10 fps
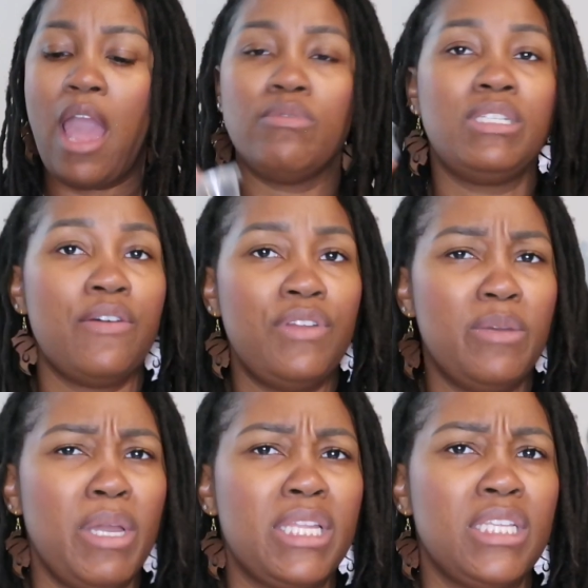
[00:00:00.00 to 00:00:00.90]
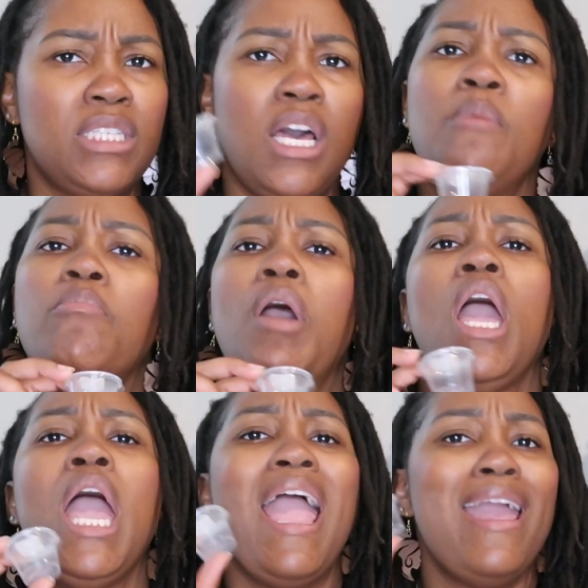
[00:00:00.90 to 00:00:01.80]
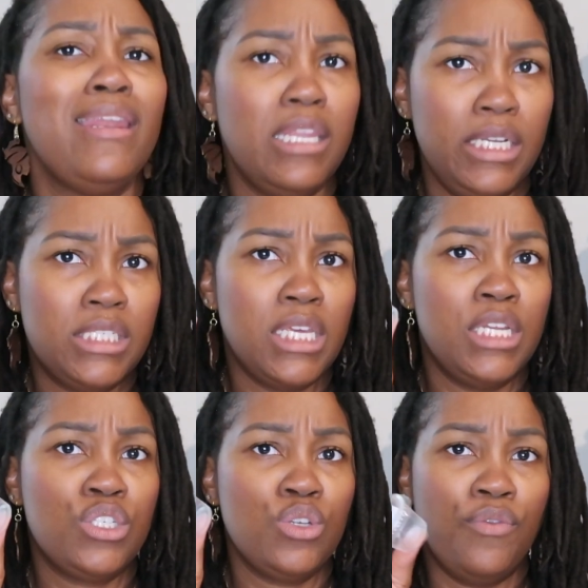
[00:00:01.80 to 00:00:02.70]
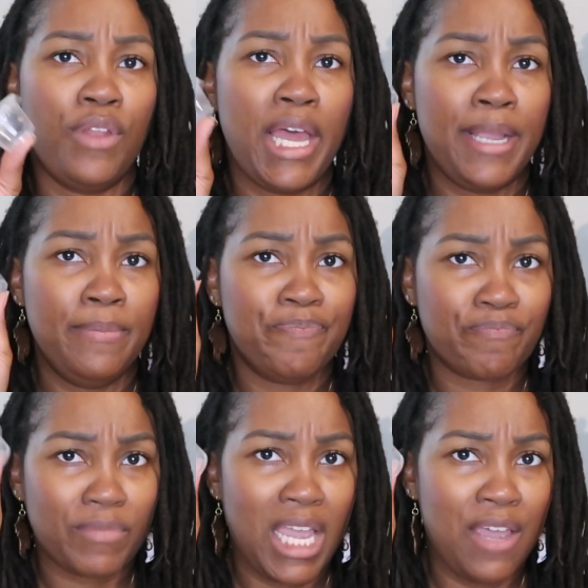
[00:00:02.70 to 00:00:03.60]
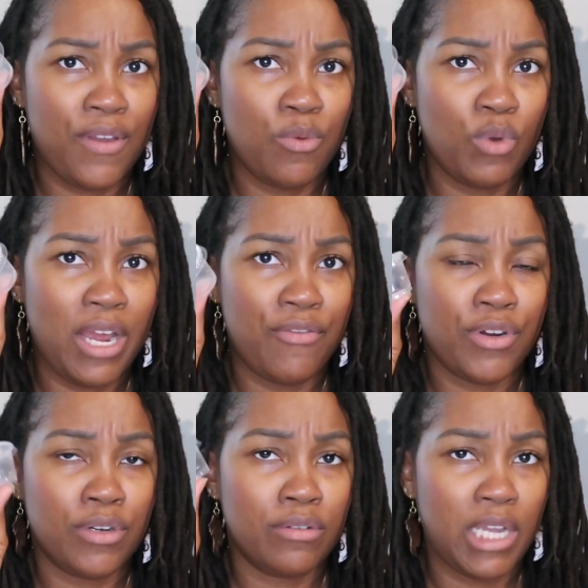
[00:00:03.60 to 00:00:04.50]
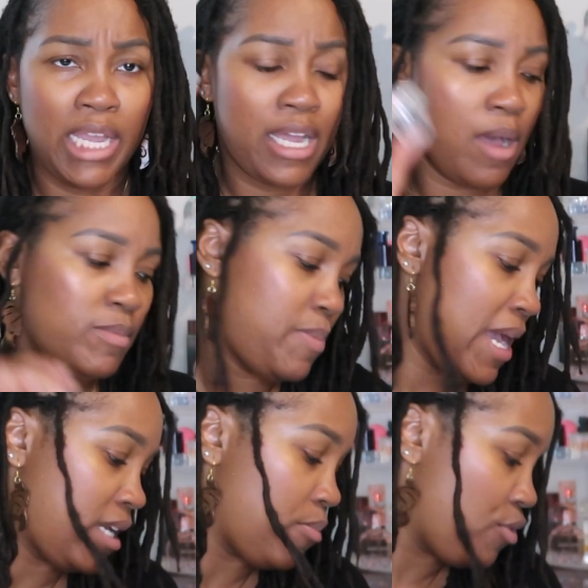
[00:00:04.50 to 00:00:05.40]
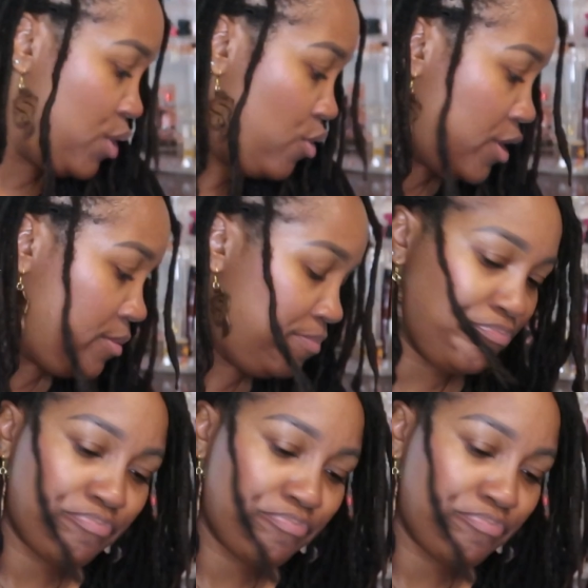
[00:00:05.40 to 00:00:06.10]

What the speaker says: I would definitely pick this up, at least in a souffle, if and whenever it comes back in a pre-order.